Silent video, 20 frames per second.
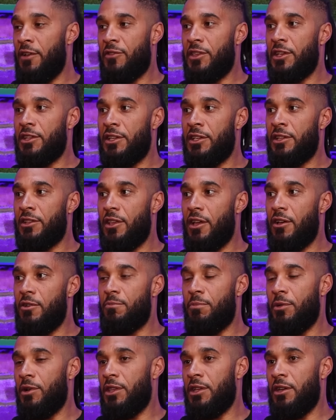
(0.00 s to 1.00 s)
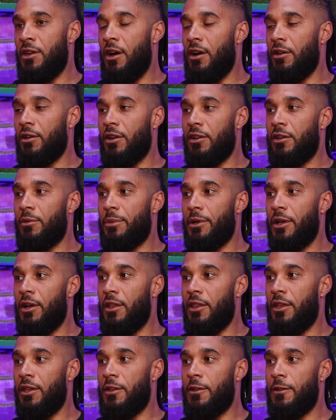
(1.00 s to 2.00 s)
great if they did though, but they're not gonna be,
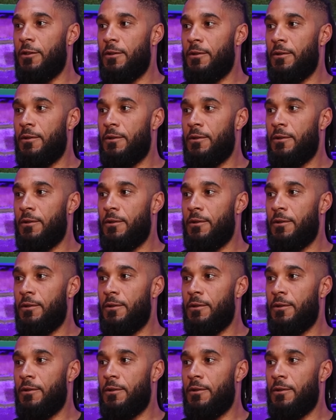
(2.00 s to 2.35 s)
are